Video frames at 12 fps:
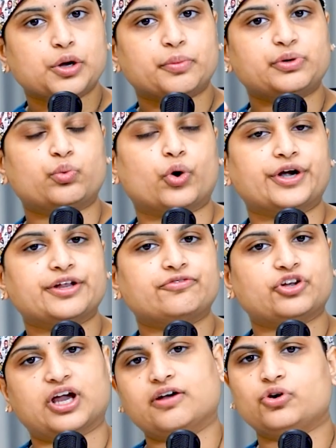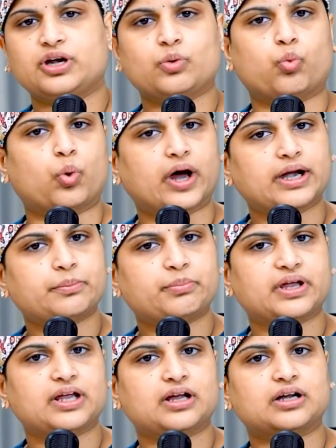But what if you have only one
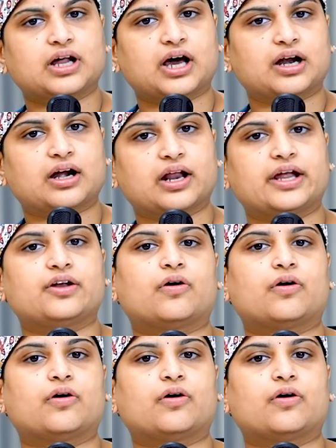pink dark line,